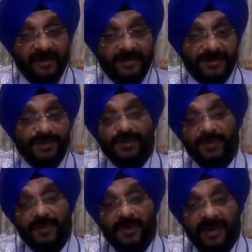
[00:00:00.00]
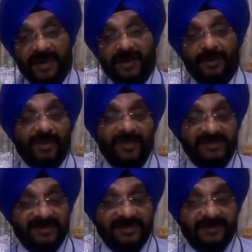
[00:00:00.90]
to get into the
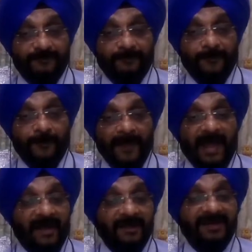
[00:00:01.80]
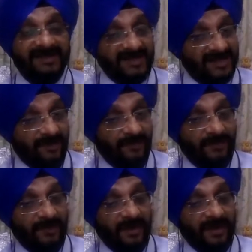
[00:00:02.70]
business. And this is
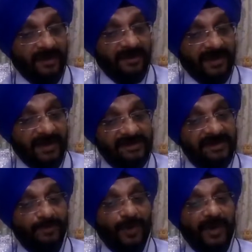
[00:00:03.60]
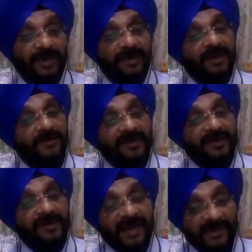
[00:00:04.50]
the case in point
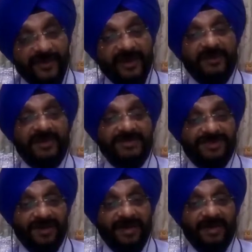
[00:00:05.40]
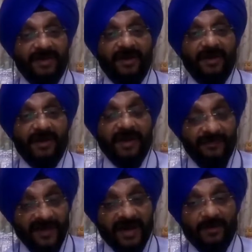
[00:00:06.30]
with every industry,
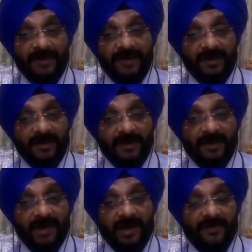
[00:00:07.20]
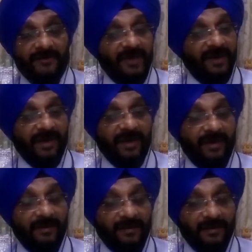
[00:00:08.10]
every company, where
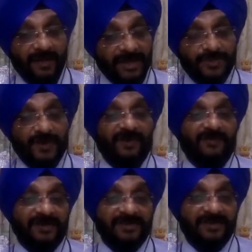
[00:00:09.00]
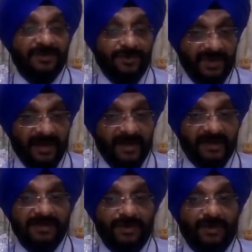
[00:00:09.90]
each one of us today
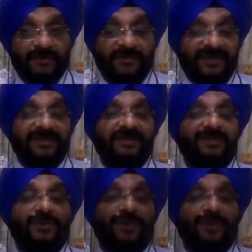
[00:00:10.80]
is, you know, facing the